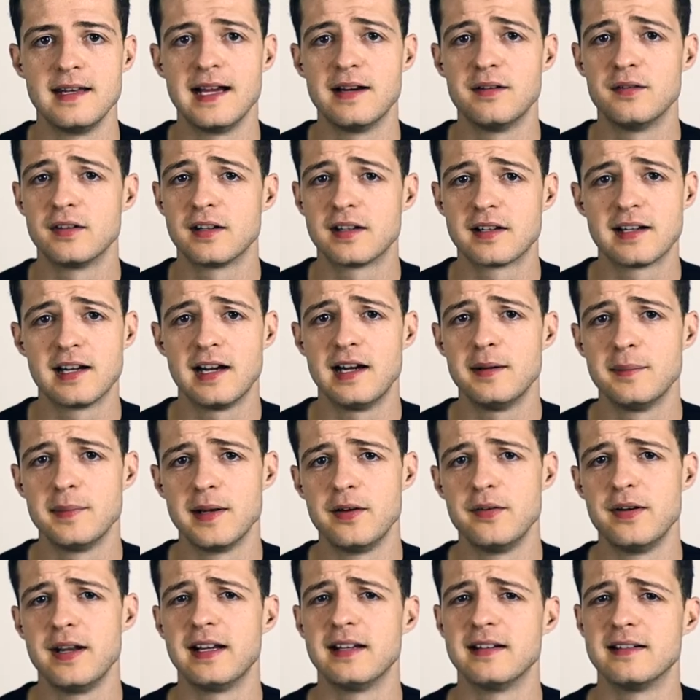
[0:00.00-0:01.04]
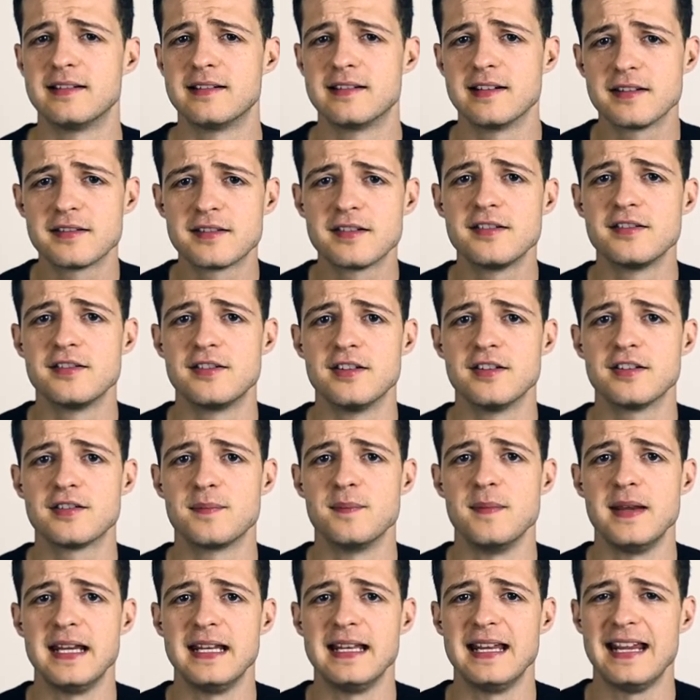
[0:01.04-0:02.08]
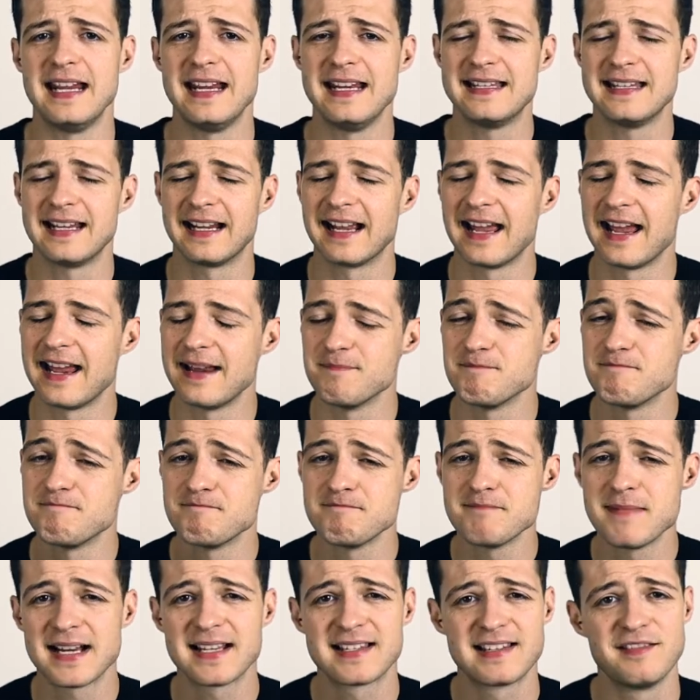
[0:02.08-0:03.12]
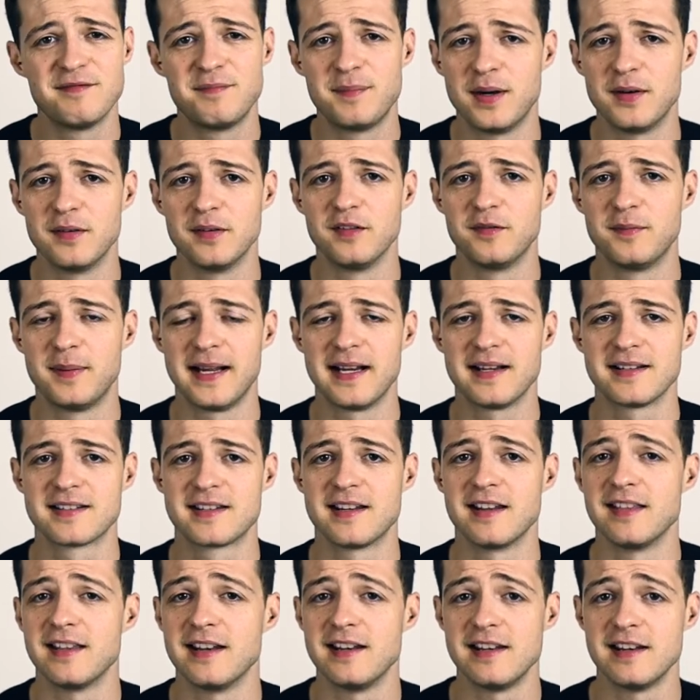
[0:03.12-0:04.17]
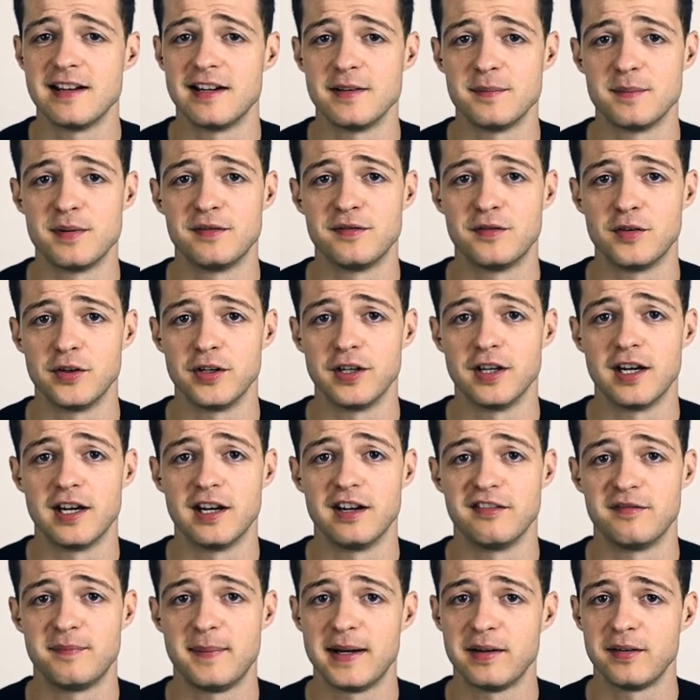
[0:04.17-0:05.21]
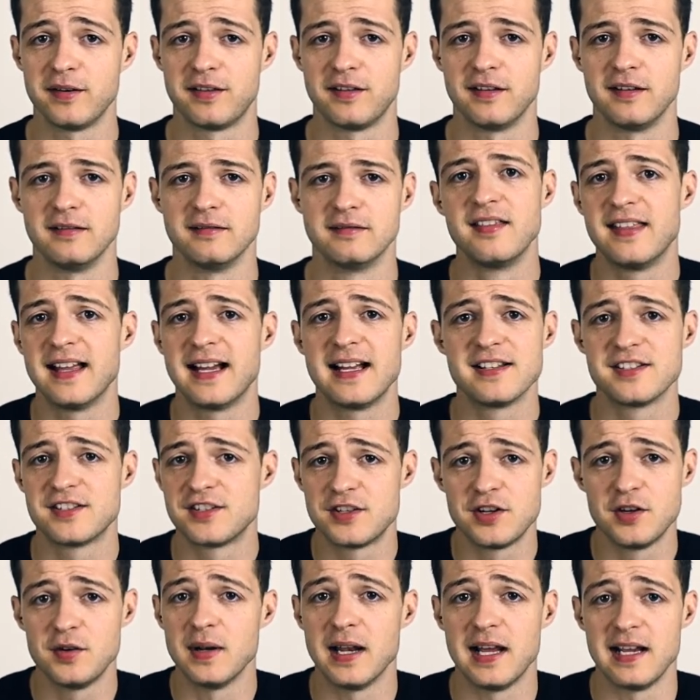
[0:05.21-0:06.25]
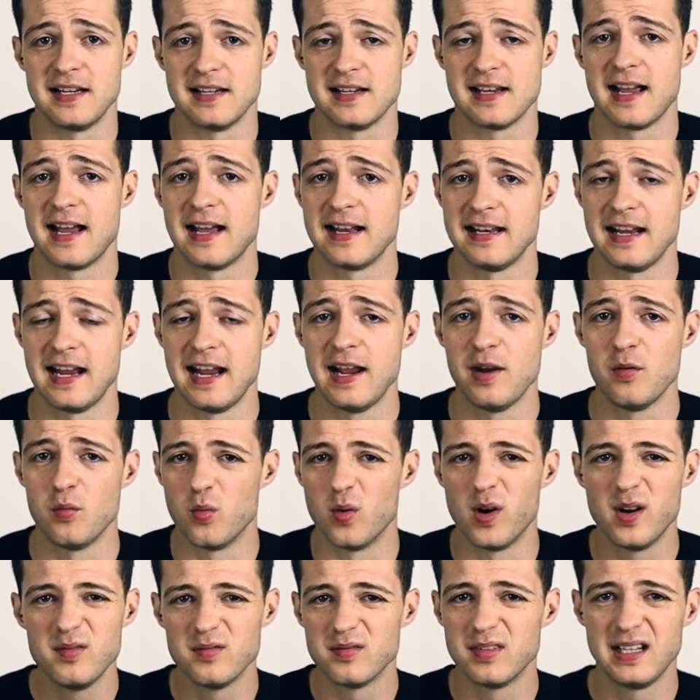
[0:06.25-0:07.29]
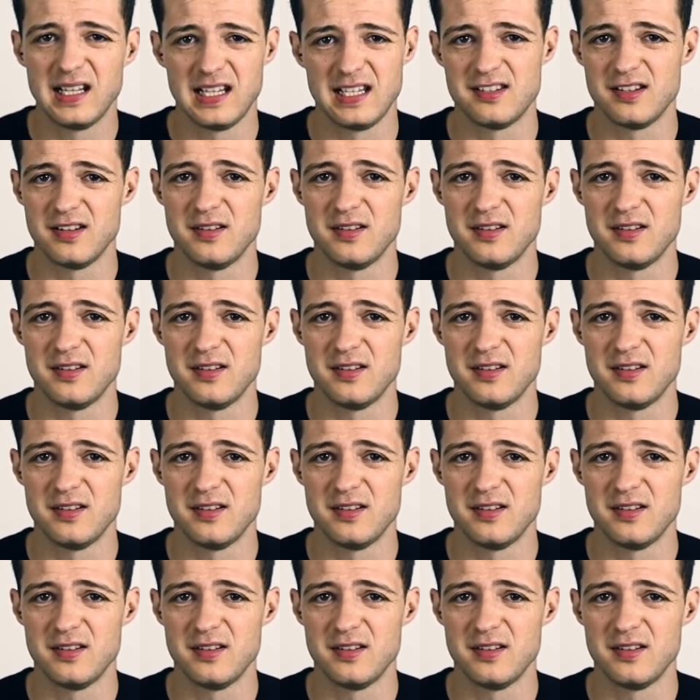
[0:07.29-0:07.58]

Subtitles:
Now, carb loading doesn't just mean eating a massive bowl of pasta the night before your half marathon. That's too late, and it won't really